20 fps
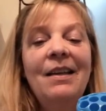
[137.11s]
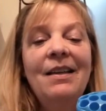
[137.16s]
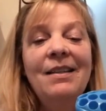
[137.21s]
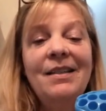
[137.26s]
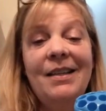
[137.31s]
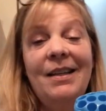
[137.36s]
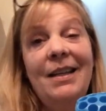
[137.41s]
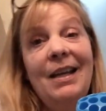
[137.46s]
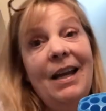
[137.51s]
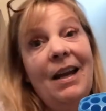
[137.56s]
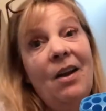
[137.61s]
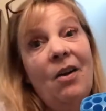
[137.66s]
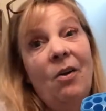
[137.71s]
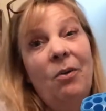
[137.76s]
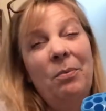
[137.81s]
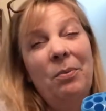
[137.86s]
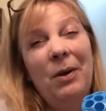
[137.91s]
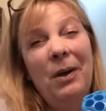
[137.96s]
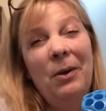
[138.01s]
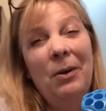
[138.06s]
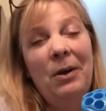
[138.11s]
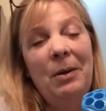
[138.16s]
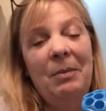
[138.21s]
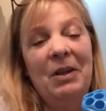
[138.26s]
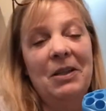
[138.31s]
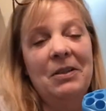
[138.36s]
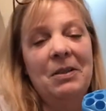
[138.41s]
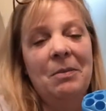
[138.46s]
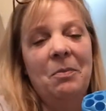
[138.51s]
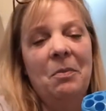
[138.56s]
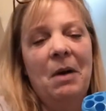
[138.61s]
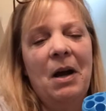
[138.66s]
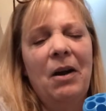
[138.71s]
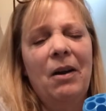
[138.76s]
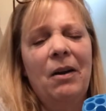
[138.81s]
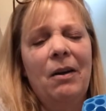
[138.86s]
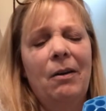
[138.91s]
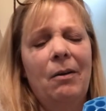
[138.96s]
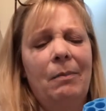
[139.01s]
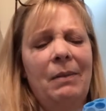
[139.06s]
sending out priority mail
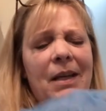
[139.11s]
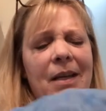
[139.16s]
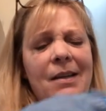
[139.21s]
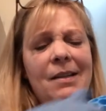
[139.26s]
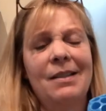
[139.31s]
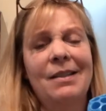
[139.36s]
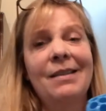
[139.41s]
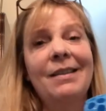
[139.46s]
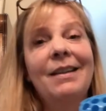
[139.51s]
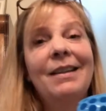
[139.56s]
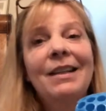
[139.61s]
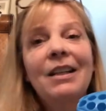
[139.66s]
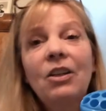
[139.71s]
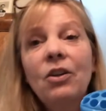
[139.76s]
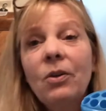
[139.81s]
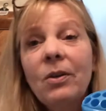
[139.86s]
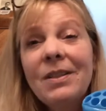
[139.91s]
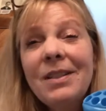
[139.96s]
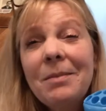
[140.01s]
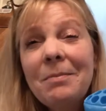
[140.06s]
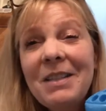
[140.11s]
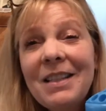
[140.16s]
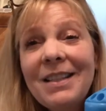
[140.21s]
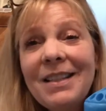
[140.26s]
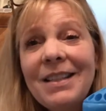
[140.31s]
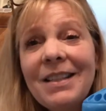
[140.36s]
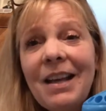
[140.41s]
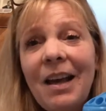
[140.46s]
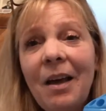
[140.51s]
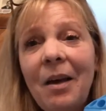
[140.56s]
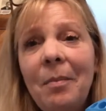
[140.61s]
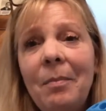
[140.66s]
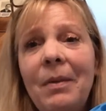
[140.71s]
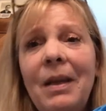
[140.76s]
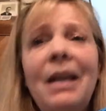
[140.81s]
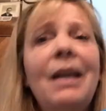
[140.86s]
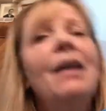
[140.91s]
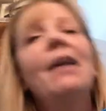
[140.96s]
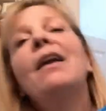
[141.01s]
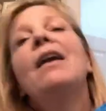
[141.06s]
tomorrow because Christmas is
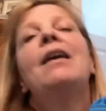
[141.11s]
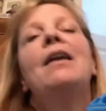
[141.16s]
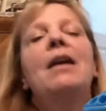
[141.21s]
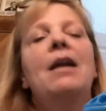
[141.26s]
coming.